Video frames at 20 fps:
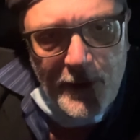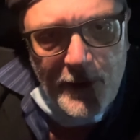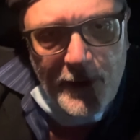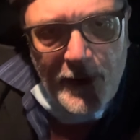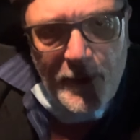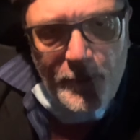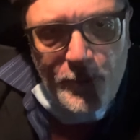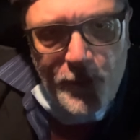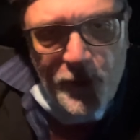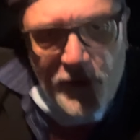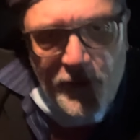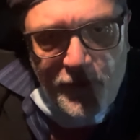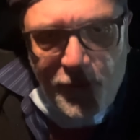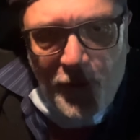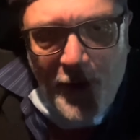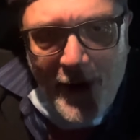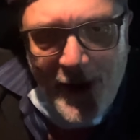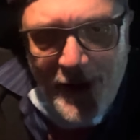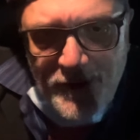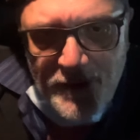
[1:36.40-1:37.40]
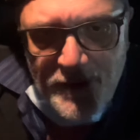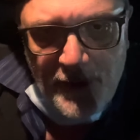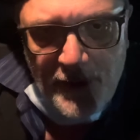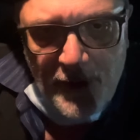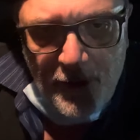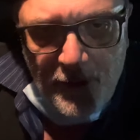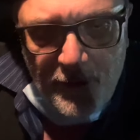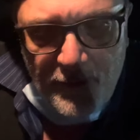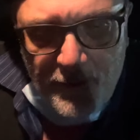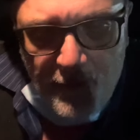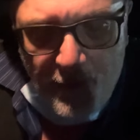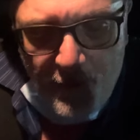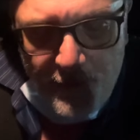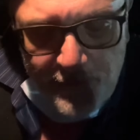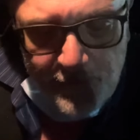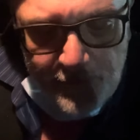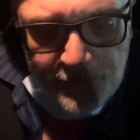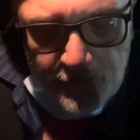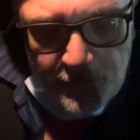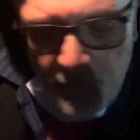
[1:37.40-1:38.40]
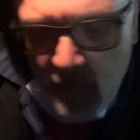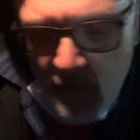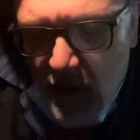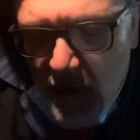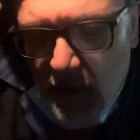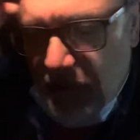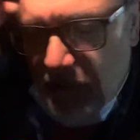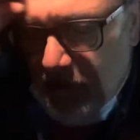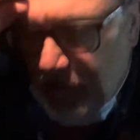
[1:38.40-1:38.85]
and put the fries in there. Oh,